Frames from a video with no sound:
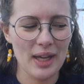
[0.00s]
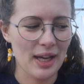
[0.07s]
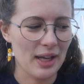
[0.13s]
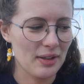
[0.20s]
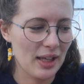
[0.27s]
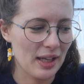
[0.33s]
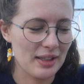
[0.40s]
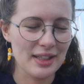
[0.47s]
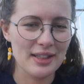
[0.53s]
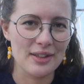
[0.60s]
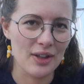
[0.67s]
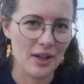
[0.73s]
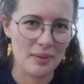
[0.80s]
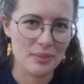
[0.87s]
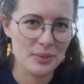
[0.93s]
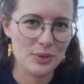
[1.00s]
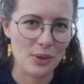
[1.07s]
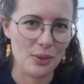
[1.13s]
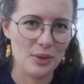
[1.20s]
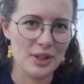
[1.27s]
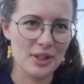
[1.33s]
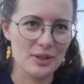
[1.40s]
and, and, knit it up. So
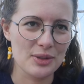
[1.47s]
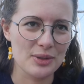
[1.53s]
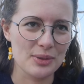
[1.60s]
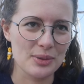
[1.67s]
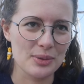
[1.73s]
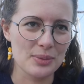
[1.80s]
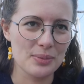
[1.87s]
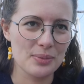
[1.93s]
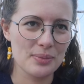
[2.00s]
you need to,